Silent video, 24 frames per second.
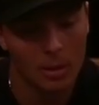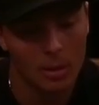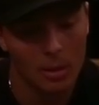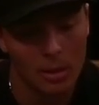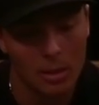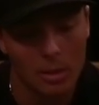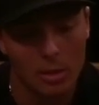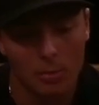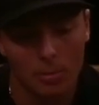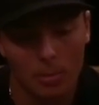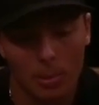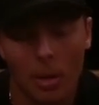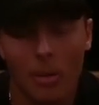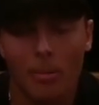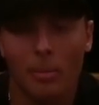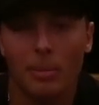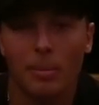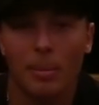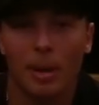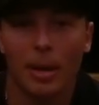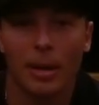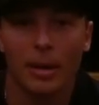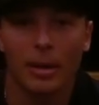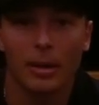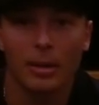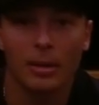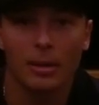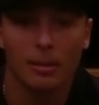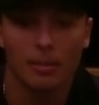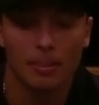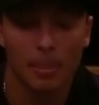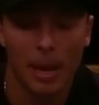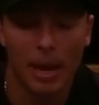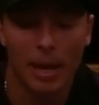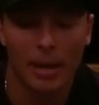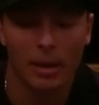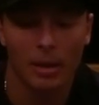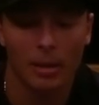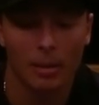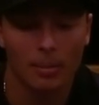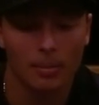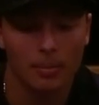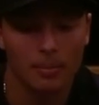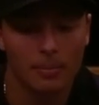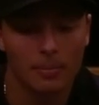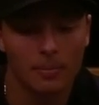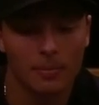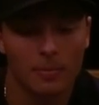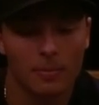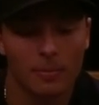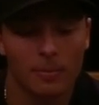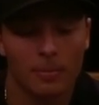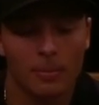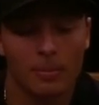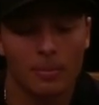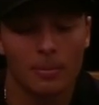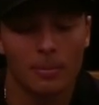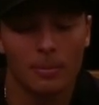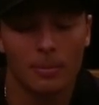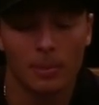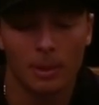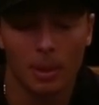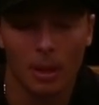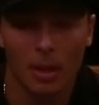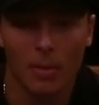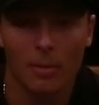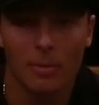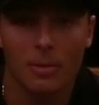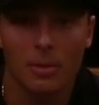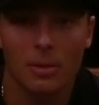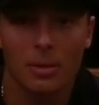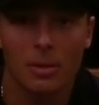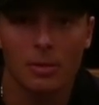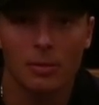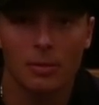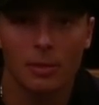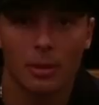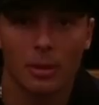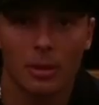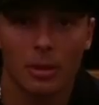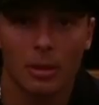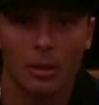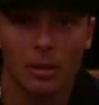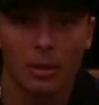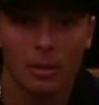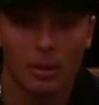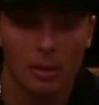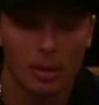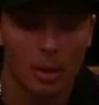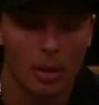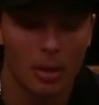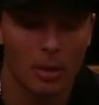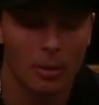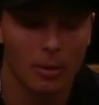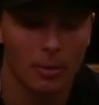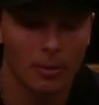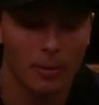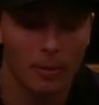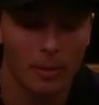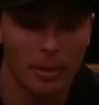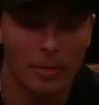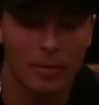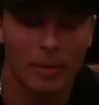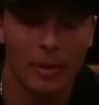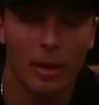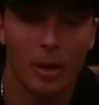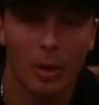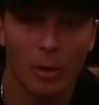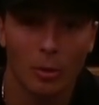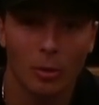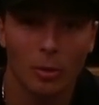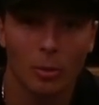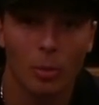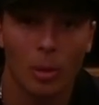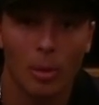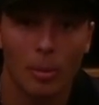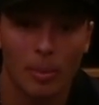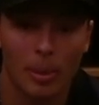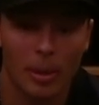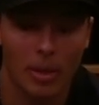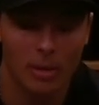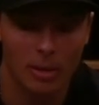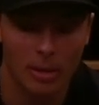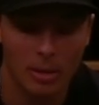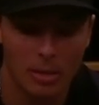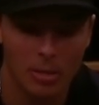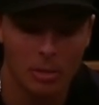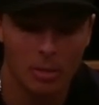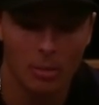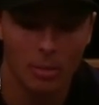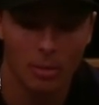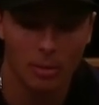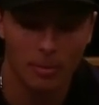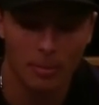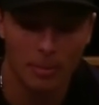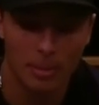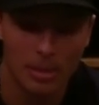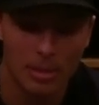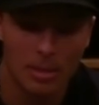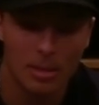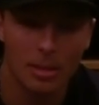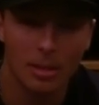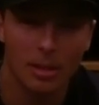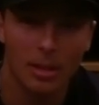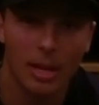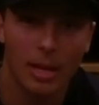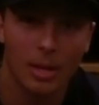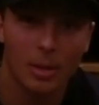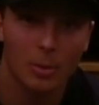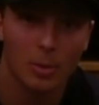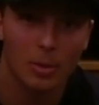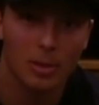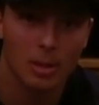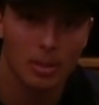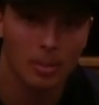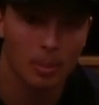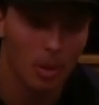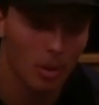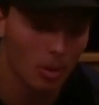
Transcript: These are probably my backup gloves for, you know, if I go through one pair, these are the next ones I'm